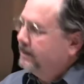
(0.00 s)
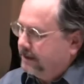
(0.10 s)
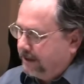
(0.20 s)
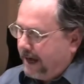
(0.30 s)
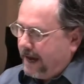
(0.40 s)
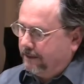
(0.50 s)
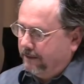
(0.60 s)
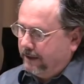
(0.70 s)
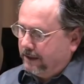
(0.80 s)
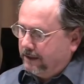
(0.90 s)
and
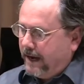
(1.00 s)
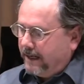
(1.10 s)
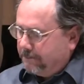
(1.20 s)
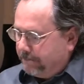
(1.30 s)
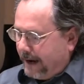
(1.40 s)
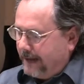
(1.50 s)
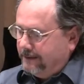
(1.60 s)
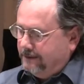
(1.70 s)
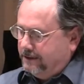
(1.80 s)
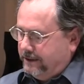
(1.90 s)
Catholic alike,
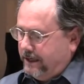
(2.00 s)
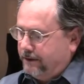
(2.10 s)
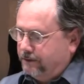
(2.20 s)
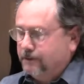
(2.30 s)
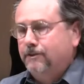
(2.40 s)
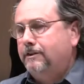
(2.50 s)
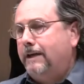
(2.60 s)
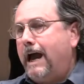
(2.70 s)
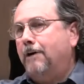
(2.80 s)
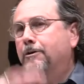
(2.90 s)
banded together to
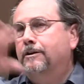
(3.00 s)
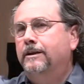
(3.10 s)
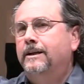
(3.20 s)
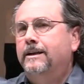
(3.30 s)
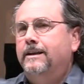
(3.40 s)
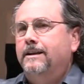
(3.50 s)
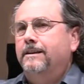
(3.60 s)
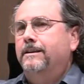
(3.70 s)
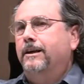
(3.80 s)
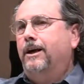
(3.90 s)
scour
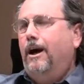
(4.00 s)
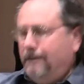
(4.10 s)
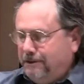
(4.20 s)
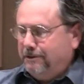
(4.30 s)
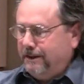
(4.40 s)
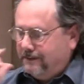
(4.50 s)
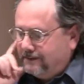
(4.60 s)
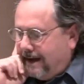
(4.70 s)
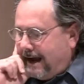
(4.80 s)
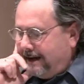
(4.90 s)
the
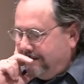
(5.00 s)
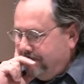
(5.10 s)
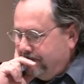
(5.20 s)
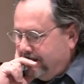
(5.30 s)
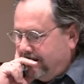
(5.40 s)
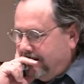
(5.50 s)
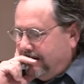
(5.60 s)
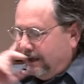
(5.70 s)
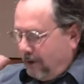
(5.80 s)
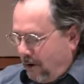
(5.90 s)
countryside
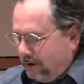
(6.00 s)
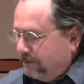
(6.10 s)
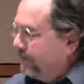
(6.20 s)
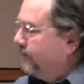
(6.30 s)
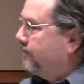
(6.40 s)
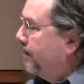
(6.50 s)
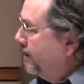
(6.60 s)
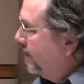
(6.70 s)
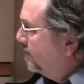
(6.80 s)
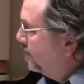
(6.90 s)
and all of the
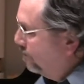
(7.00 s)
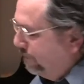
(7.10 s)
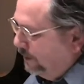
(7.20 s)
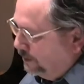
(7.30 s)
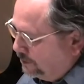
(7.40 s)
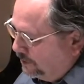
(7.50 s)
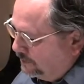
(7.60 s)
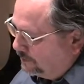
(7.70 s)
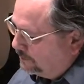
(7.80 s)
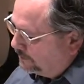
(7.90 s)
cities and
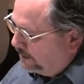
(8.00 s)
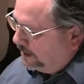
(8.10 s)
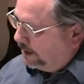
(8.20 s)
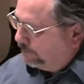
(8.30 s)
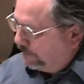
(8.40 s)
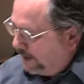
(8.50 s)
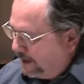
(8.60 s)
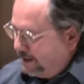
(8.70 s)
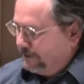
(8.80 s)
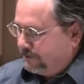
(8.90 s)
villages to see if
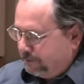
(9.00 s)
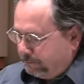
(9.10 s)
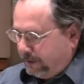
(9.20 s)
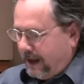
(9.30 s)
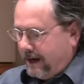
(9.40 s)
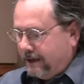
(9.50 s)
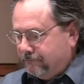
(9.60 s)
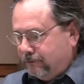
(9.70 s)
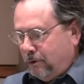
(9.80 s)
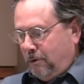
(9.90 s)
any supply
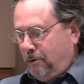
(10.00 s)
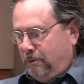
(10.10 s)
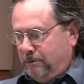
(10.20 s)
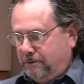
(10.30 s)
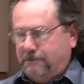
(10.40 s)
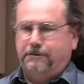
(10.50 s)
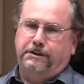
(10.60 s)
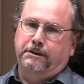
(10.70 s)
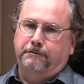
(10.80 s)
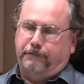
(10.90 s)
of gold or
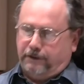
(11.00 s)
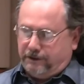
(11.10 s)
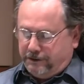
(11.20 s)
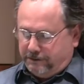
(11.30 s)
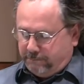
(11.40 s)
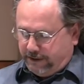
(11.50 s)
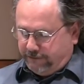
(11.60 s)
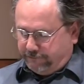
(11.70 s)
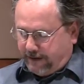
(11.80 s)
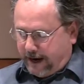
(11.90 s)
silver could
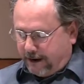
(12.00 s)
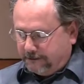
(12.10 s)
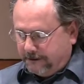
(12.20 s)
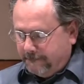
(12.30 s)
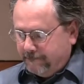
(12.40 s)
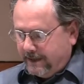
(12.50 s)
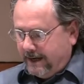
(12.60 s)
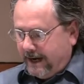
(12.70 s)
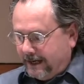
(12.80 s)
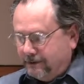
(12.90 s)
be found
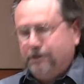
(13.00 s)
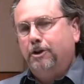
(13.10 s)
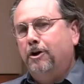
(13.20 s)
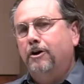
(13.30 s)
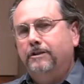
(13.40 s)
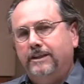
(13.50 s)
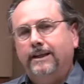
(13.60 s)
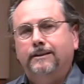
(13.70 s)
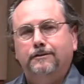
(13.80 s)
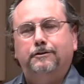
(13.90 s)
and turned
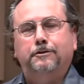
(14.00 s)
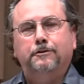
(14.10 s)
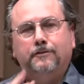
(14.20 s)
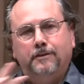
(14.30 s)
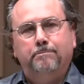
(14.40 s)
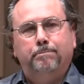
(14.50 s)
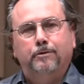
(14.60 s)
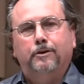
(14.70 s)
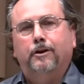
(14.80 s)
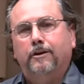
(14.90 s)
into
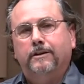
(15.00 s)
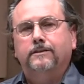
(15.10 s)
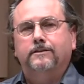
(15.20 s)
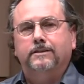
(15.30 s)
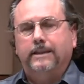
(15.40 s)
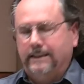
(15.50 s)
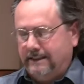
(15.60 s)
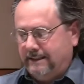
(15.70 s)
simple currency.